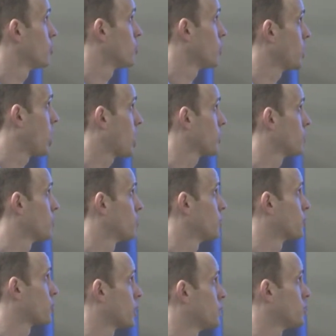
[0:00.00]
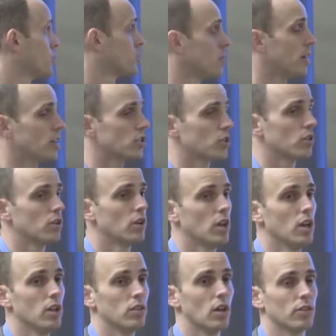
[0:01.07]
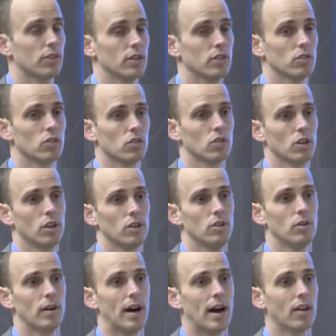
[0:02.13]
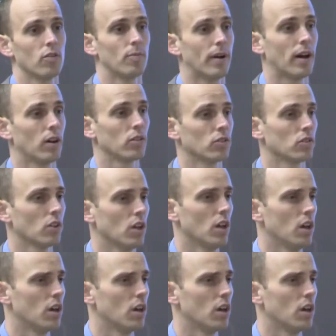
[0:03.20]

So we audit those subscriptions to make sure nothing's you know, out of bounds.